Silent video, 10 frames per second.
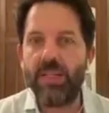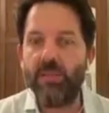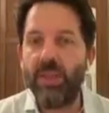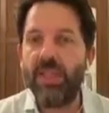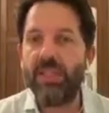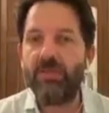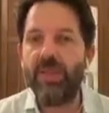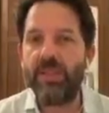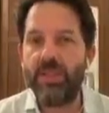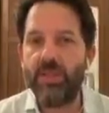And what
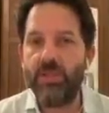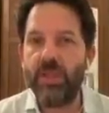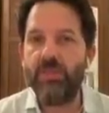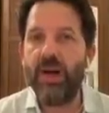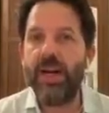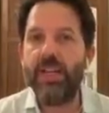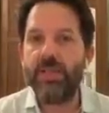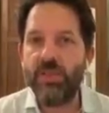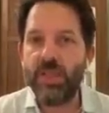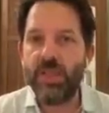Israel's doing by
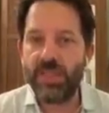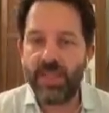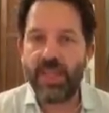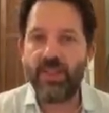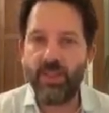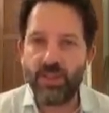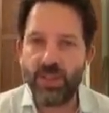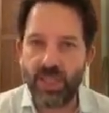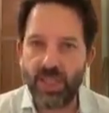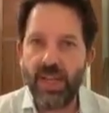using this technology
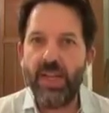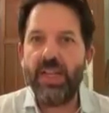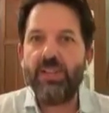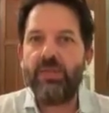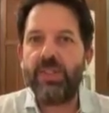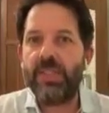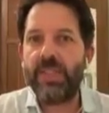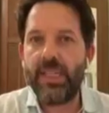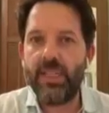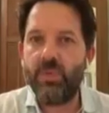is
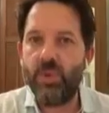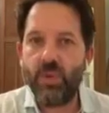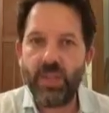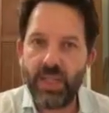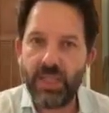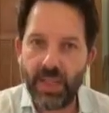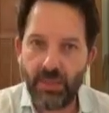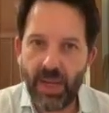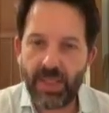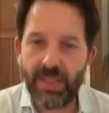obviously in its war against
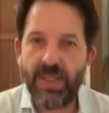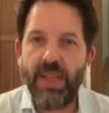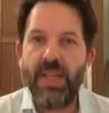Hamas,